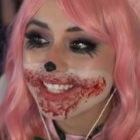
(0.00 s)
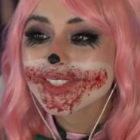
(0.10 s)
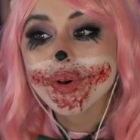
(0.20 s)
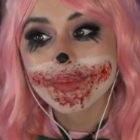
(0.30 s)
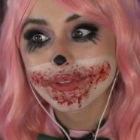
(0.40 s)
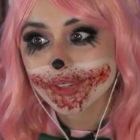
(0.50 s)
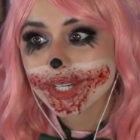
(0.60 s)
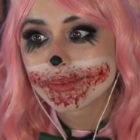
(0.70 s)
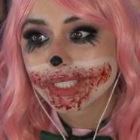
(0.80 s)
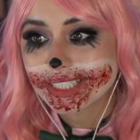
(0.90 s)
So I'm afraid
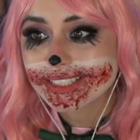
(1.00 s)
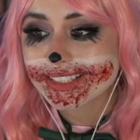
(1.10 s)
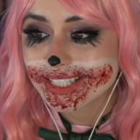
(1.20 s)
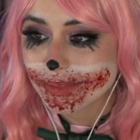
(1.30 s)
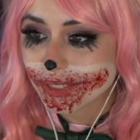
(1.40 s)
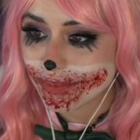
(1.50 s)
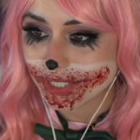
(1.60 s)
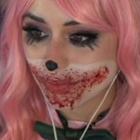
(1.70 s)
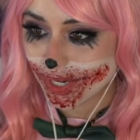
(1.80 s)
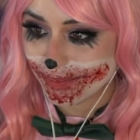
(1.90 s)
of bunnies. That's pretty
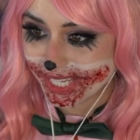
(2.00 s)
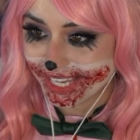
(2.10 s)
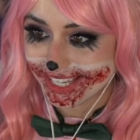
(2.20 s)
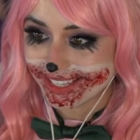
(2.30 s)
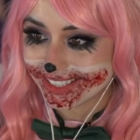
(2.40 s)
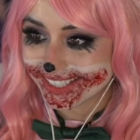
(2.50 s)
much what I'm saying here.